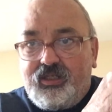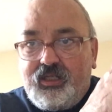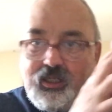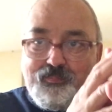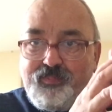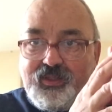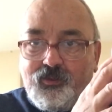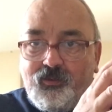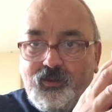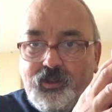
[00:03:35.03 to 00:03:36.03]
a
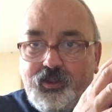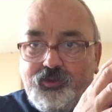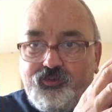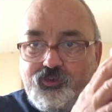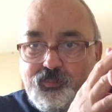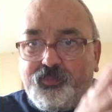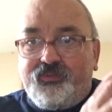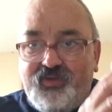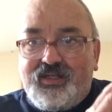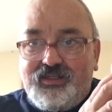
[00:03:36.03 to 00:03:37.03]
bill to
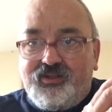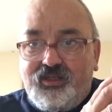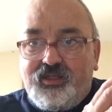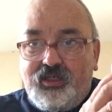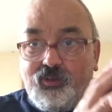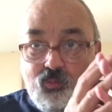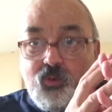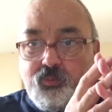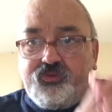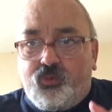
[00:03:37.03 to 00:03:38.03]
prevent what
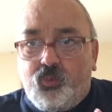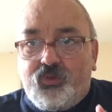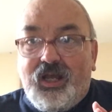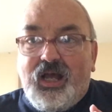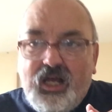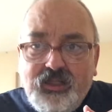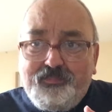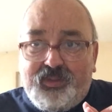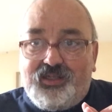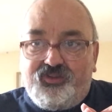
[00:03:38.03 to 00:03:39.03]
was called
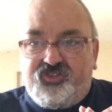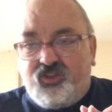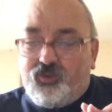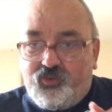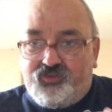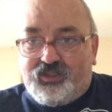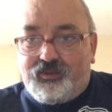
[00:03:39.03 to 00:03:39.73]
upskirting.